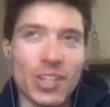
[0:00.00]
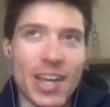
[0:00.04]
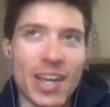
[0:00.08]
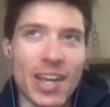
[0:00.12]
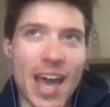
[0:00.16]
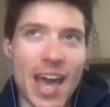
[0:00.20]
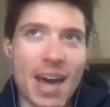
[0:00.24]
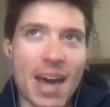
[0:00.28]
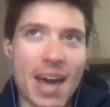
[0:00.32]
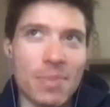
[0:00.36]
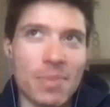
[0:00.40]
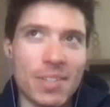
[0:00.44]

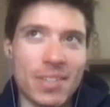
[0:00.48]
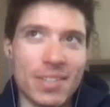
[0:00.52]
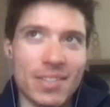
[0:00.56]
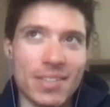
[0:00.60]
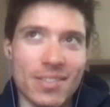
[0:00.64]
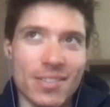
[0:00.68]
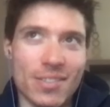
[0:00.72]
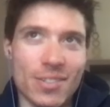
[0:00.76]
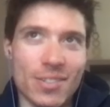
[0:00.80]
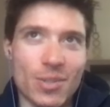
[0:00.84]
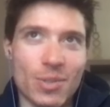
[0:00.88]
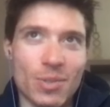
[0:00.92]

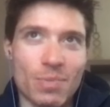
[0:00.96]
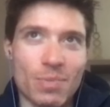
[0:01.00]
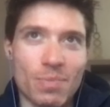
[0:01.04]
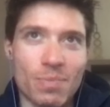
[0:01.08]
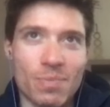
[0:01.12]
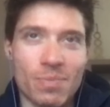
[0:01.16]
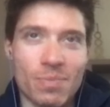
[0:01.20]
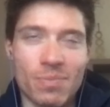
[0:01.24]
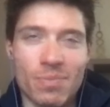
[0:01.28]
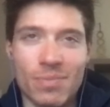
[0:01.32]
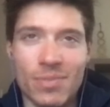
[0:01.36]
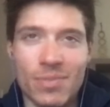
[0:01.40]
happens
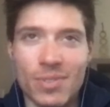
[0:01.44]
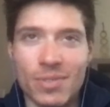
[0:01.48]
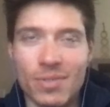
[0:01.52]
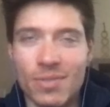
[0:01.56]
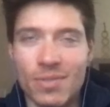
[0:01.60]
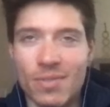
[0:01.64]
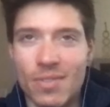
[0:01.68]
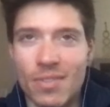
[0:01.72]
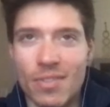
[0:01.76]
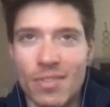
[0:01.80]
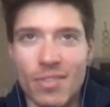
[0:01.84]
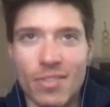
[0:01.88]

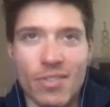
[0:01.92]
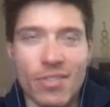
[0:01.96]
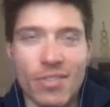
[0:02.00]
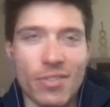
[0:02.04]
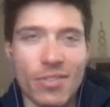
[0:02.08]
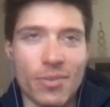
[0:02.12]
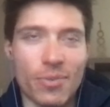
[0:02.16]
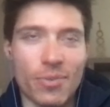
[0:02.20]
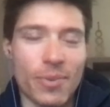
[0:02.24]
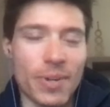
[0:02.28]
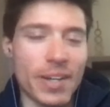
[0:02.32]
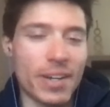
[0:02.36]

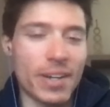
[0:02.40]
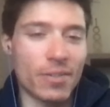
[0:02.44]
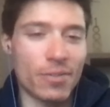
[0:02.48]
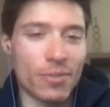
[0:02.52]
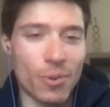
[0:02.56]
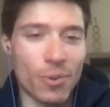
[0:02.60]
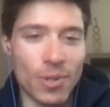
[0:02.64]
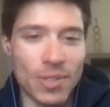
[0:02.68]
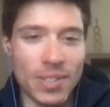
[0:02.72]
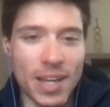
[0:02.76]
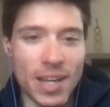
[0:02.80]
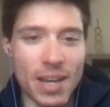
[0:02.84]
3 or
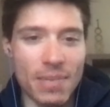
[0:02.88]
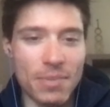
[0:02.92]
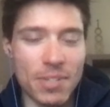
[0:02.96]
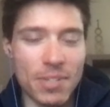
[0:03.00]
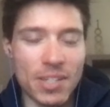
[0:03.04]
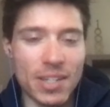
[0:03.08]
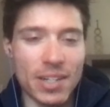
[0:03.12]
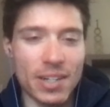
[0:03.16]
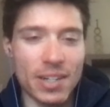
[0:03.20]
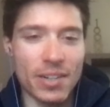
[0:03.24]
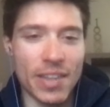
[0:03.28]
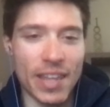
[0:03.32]
4 times
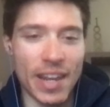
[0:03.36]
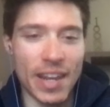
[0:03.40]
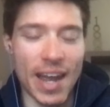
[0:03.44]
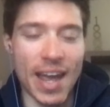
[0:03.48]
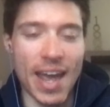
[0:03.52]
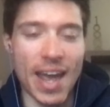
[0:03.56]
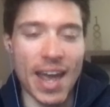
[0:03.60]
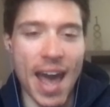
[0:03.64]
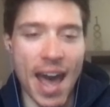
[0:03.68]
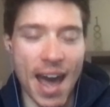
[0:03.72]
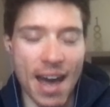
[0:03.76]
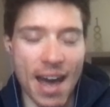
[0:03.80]
a year that
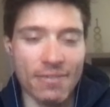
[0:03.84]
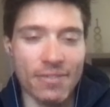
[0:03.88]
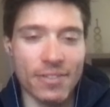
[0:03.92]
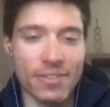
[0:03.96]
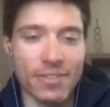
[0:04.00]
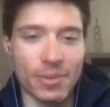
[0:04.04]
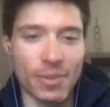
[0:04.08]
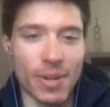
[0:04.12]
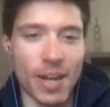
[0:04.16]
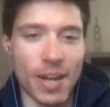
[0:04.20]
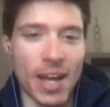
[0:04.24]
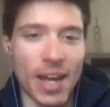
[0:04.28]
I have
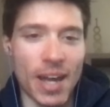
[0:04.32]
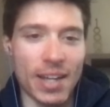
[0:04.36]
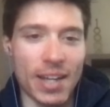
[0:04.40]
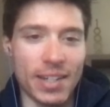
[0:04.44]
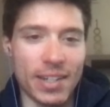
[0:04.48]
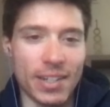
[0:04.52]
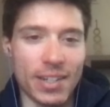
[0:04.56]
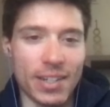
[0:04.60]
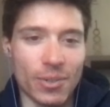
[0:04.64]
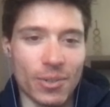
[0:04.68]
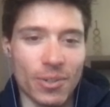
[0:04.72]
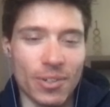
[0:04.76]
to ride
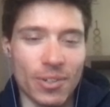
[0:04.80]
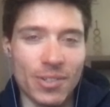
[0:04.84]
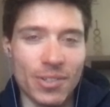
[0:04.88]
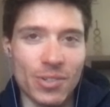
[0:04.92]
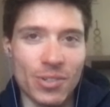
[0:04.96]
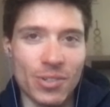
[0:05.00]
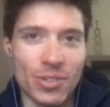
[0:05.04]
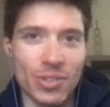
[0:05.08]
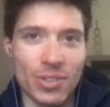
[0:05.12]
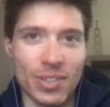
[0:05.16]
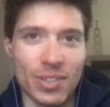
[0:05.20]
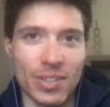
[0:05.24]

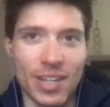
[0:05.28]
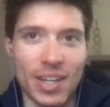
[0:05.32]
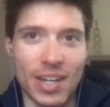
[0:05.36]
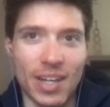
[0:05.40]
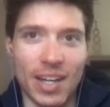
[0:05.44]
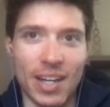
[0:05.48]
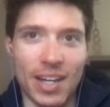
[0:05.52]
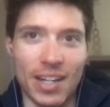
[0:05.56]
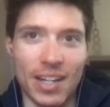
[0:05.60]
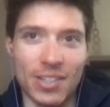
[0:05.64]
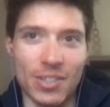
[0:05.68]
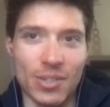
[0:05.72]
indoors.
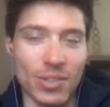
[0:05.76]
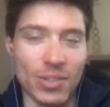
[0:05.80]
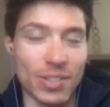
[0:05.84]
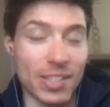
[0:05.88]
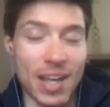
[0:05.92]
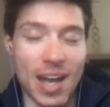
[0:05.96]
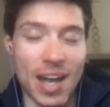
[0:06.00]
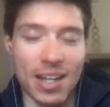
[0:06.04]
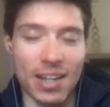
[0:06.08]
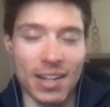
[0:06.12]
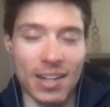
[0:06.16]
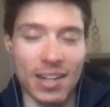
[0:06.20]
So it's
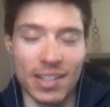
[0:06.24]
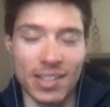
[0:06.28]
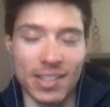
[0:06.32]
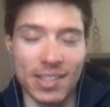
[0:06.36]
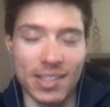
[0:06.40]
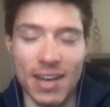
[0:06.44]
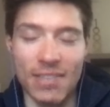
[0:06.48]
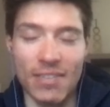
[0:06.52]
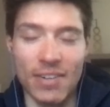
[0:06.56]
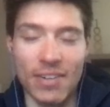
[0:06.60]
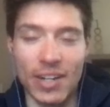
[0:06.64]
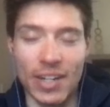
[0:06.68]
not
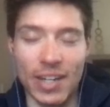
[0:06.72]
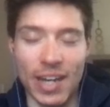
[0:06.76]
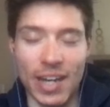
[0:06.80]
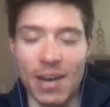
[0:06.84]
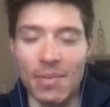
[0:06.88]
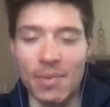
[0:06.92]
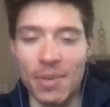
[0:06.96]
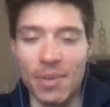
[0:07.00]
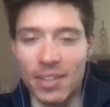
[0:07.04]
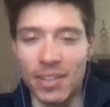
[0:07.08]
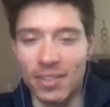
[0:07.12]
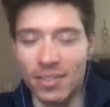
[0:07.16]
very
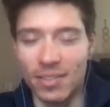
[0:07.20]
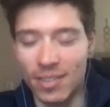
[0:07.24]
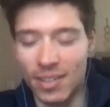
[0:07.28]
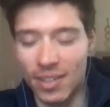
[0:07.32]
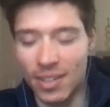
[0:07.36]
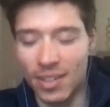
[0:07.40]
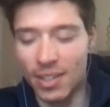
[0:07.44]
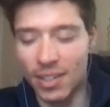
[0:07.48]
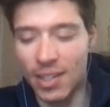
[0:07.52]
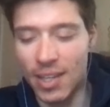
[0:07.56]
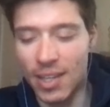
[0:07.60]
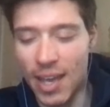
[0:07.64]
common.
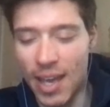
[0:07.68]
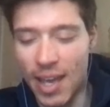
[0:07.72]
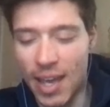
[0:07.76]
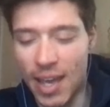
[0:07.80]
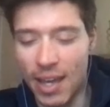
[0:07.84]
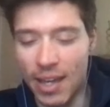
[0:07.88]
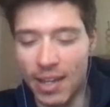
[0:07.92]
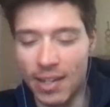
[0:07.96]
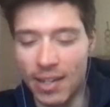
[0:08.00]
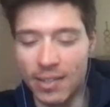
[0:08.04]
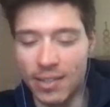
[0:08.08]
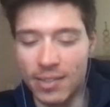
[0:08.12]

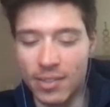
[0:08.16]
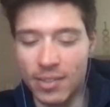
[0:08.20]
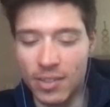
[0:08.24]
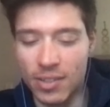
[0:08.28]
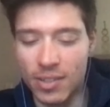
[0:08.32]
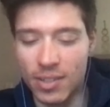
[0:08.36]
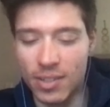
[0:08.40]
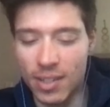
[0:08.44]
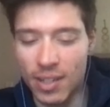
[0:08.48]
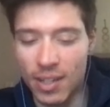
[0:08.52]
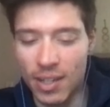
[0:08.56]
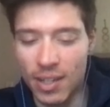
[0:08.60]
And
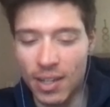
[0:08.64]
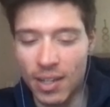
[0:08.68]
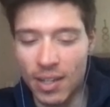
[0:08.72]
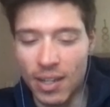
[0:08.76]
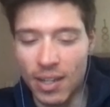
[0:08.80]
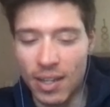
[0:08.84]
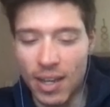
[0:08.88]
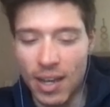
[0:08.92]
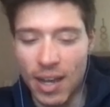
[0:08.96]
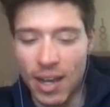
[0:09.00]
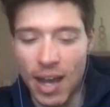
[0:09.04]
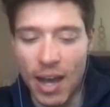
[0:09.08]

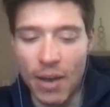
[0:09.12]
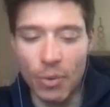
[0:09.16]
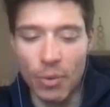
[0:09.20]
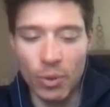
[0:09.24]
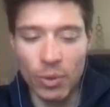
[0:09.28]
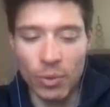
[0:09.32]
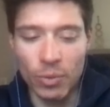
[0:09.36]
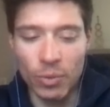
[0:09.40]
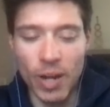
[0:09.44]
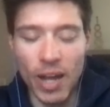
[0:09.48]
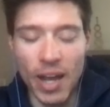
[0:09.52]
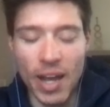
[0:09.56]
I
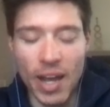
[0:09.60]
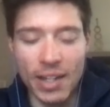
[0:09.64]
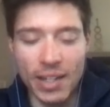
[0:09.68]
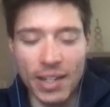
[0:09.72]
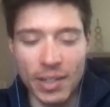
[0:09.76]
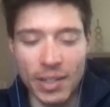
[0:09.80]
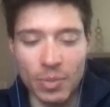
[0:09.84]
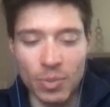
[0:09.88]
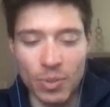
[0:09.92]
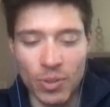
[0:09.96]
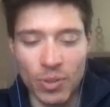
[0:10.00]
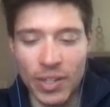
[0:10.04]
will ride
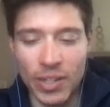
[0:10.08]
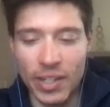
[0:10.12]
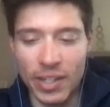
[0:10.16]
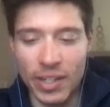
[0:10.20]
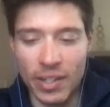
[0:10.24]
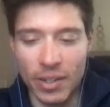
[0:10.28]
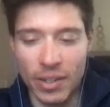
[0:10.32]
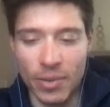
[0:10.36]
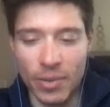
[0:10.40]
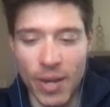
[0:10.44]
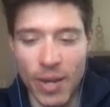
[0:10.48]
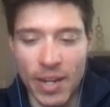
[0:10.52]
in pretty
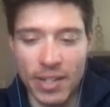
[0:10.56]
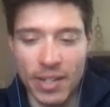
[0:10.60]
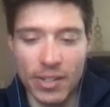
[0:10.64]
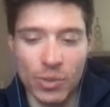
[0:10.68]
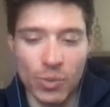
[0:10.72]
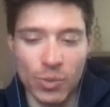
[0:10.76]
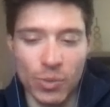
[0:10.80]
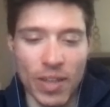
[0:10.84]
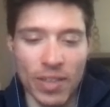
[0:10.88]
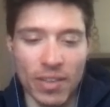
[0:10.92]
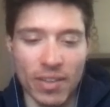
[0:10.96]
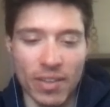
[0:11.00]

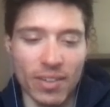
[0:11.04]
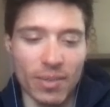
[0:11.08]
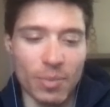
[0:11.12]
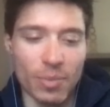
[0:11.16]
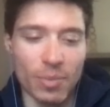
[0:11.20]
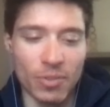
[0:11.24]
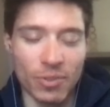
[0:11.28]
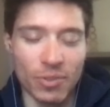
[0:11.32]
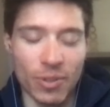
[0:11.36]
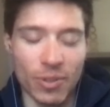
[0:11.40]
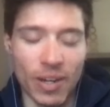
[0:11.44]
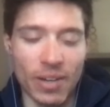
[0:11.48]
horrendous weather
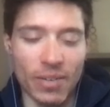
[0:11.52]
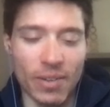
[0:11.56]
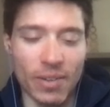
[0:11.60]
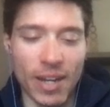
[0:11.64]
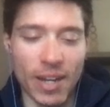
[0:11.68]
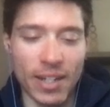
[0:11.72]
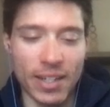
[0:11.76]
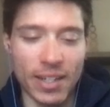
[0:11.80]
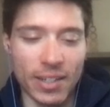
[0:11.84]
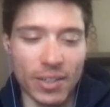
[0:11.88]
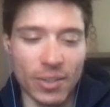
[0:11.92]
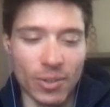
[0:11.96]
before I
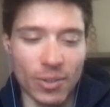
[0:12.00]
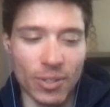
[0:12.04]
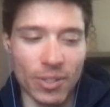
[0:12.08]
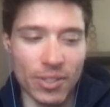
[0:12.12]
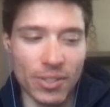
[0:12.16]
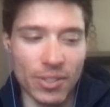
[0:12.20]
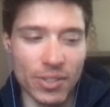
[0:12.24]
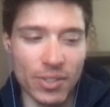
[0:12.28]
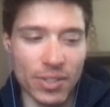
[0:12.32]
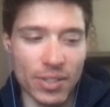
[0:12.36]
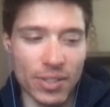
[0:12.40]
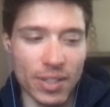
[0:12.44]
ride
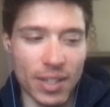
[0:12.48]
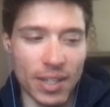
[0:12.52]
indoors.